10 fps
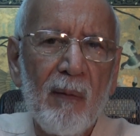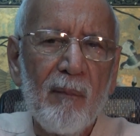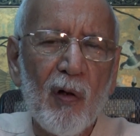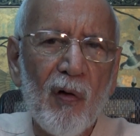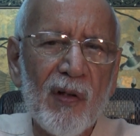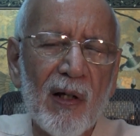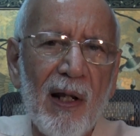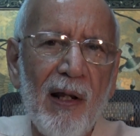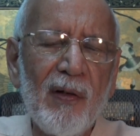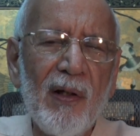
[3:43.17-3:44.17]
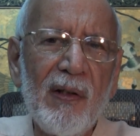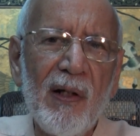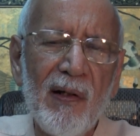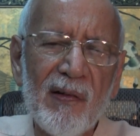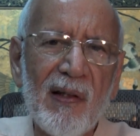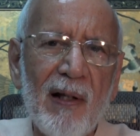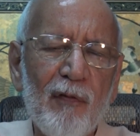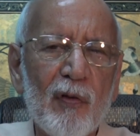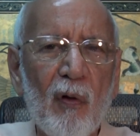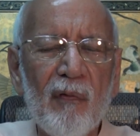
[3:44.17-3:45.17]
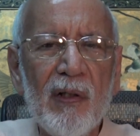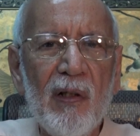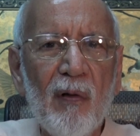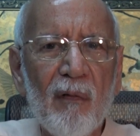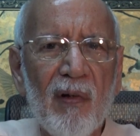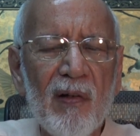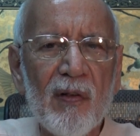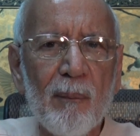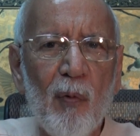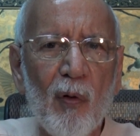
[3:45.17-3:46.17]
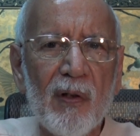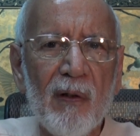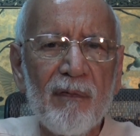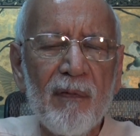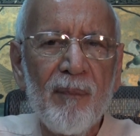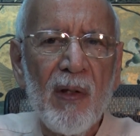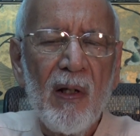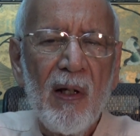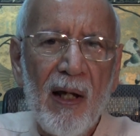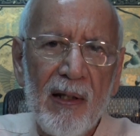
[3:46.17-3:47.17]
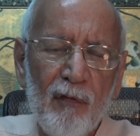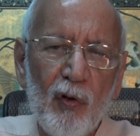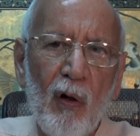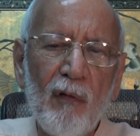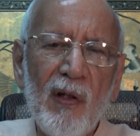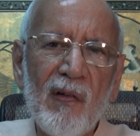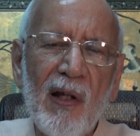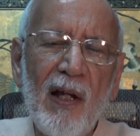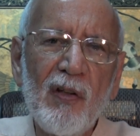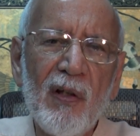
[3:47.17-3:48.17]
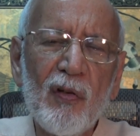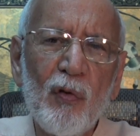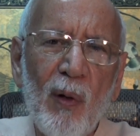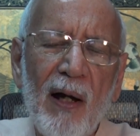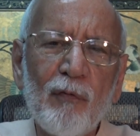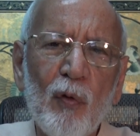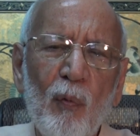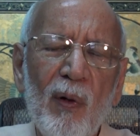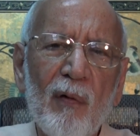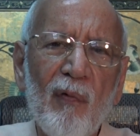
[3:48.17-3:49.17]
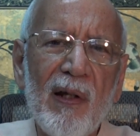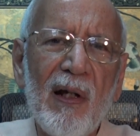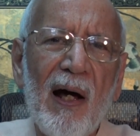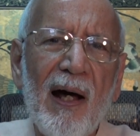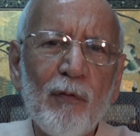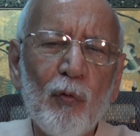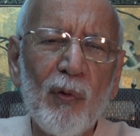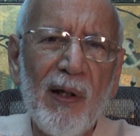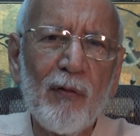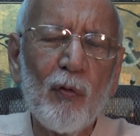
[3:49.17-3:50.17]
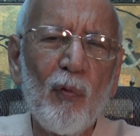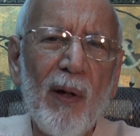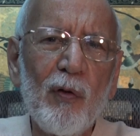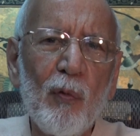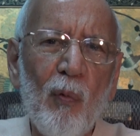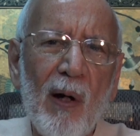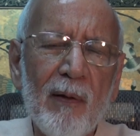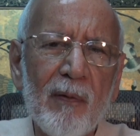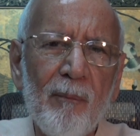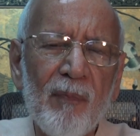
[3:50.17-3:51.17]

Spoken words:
Because the calendar year itself is already not very supportive. And if you are of these ages, you have to work very hard to get to where you want.